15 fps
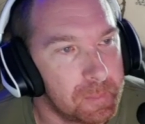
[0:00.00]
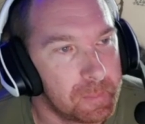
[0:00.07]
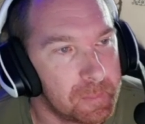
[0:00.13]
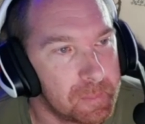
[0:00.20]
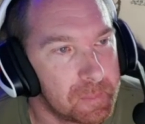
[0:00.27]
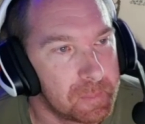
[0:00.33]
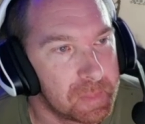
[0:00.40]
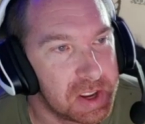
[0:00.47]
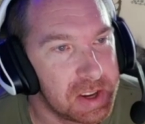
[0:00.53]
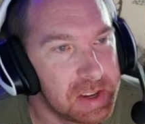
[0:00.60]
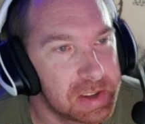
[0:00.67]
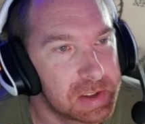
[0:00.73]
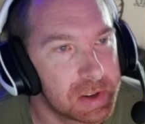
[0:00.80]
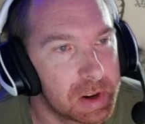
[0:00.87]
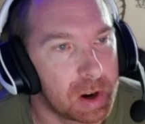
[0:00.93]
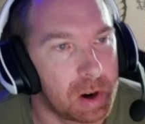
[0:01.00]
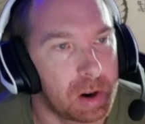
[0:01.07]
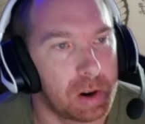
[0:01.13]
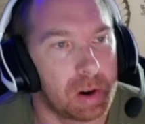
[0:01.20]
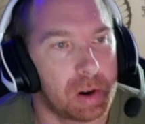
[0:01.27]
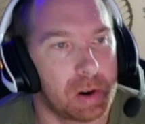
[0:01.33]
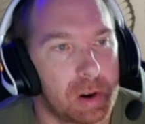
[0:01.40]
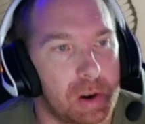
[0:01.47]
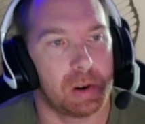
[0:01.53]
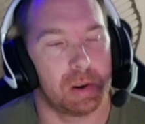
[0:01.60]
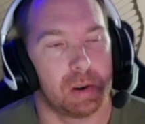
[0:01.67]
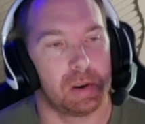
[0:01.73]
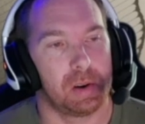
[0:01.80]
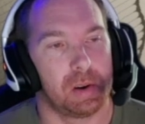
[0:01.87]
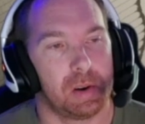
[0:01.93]
These are
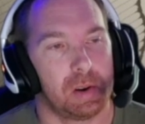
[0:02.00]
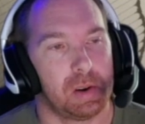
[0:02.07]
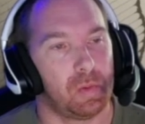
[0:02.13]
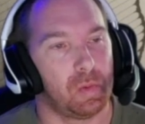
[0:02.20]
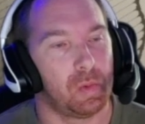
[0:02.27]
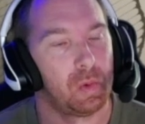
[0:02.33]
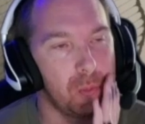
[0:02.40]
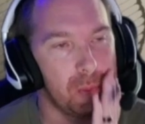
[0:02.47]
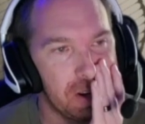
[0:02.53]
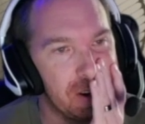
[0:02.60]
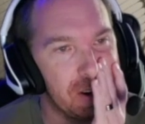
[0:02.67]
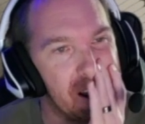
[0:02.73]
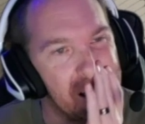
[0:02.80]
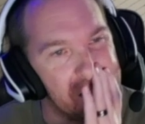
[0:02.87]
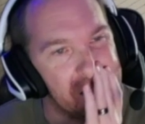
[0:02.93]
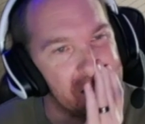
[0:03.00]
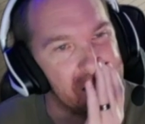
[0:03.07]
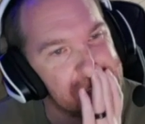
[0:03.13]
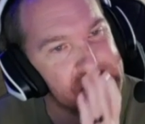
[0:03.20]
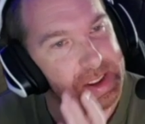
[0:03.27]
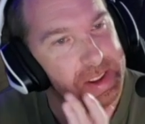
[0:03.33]
roaming knights.